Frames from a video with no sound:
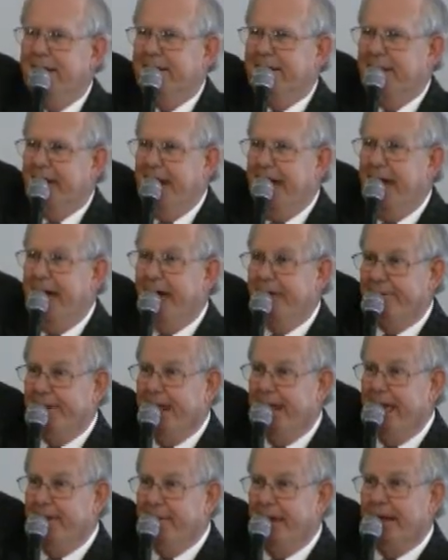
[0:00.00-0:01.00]
Can I have an
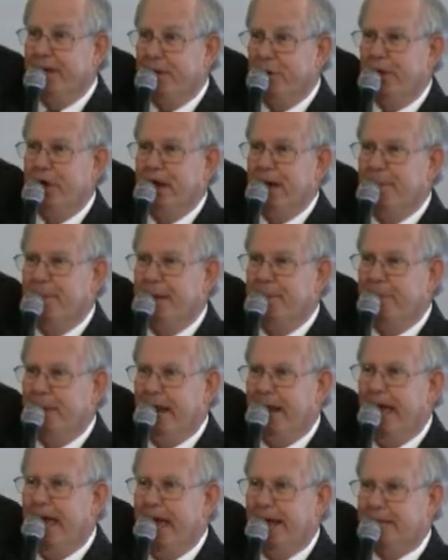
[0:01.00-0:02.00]
amen? You're going to be
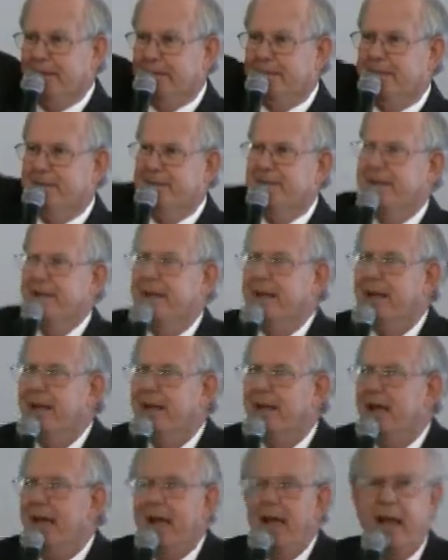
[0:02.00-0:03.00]
blessed.
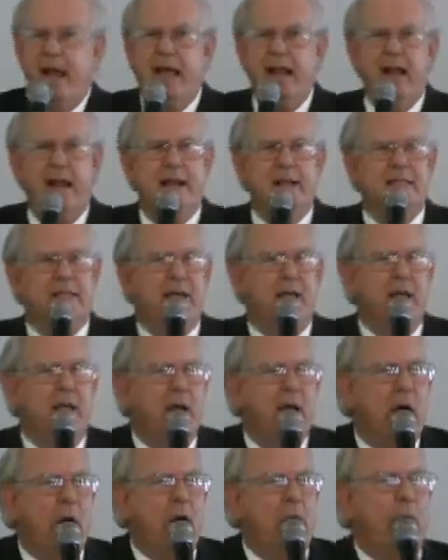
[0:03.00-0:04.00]
Hey, listen,
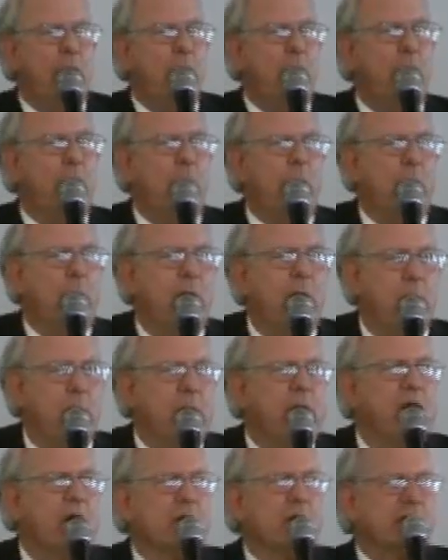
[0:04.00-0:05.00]
we,
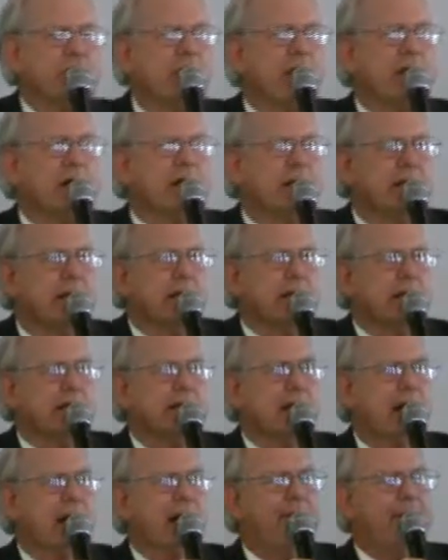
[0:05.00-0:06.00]
we are
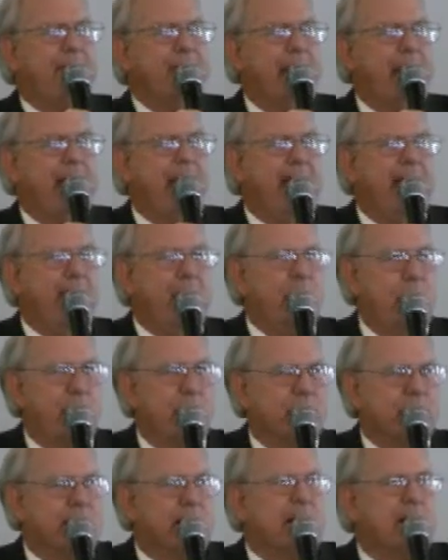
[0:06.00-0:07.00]
citizens of Maine.
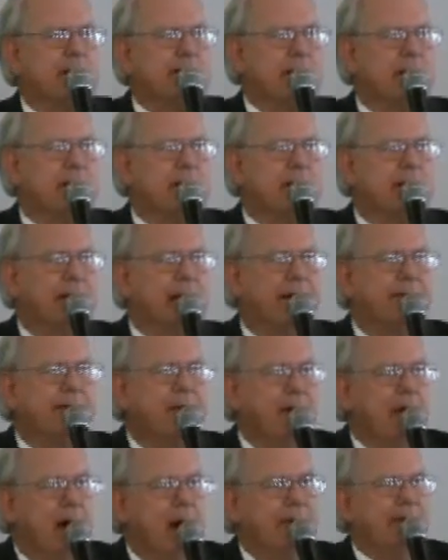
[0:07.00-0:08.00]
We're citizens of,
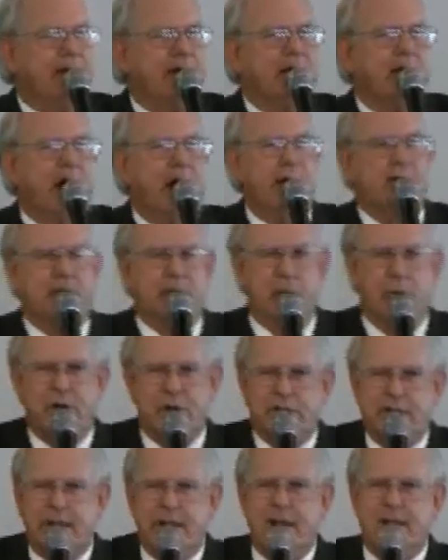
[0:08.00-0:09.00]
of Augusta.
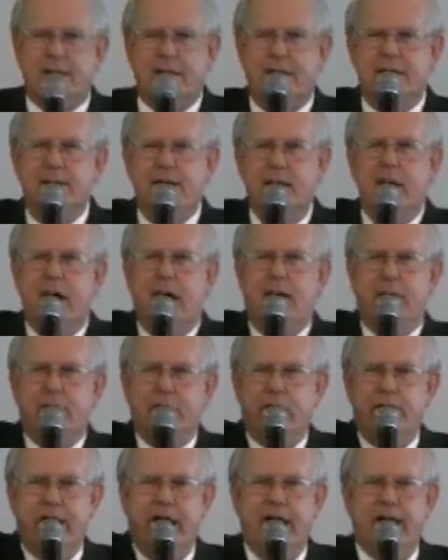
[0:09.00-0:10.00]
We're citizens of the
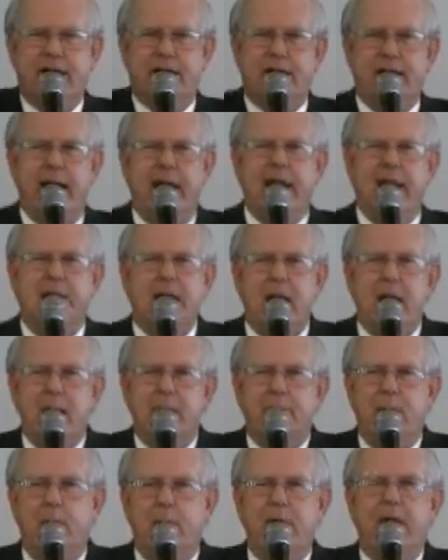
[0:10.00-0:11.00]
United States,
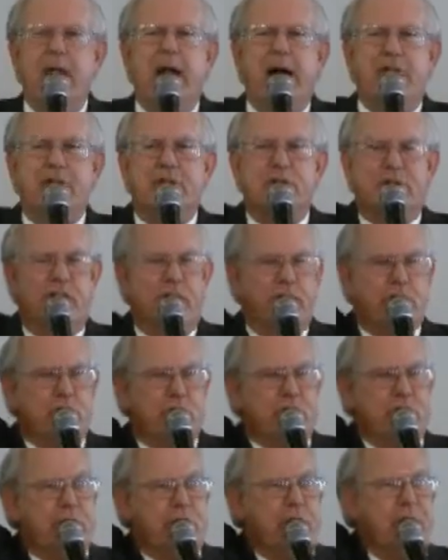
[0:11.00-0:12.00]
but we have a
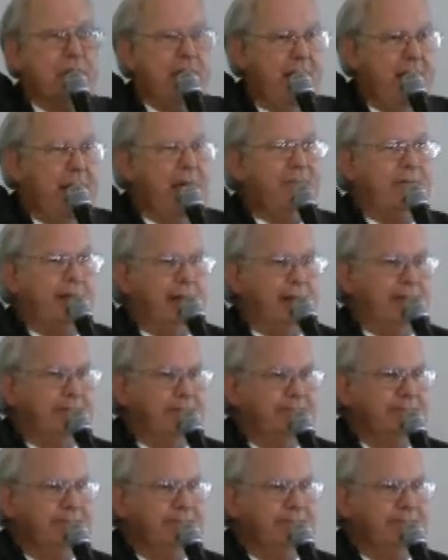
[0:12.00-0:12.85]
citizenship in heaven.